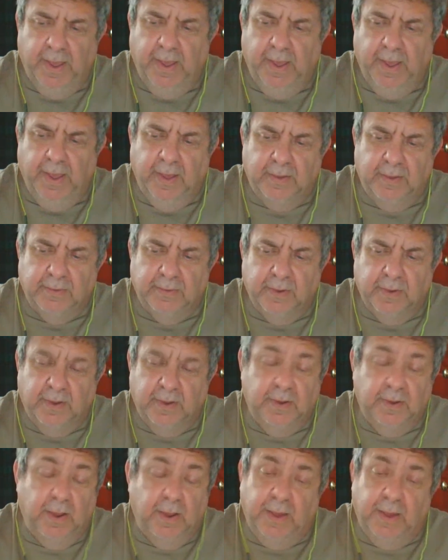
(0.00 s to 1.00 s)

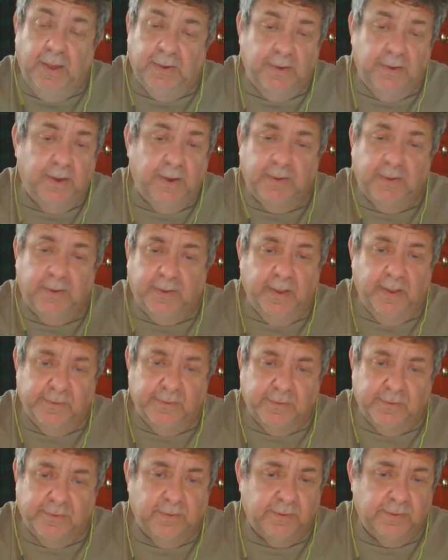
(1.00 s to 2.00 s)
and in any
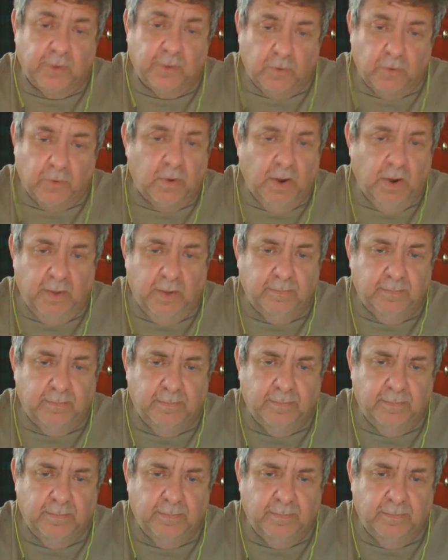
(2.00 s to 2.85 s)
case, it's a crime.